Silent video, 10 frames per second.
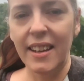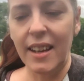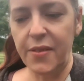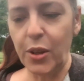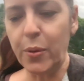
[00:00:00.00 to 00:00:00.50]

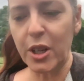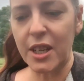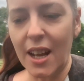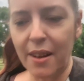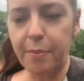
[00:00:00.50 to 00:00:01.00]
If you watched
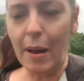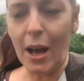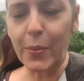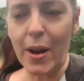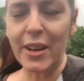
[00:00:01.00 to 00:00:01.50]
our
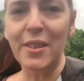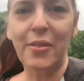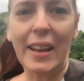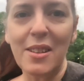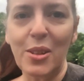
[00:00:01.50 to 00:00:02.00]
part 1 of
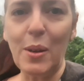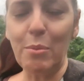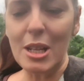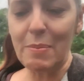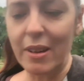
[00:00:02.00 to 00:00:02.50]
Things to Do in
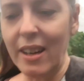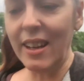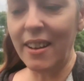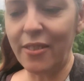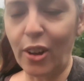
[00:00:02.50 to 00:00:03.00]
Brisbane
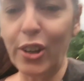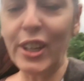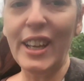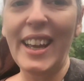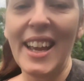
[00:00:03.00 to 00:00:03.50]
vlog,
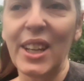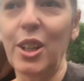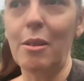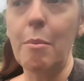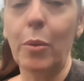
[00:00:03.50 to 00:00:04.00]
you'll
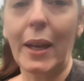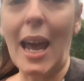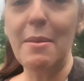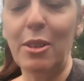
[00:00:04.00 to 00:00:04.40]
remember we came to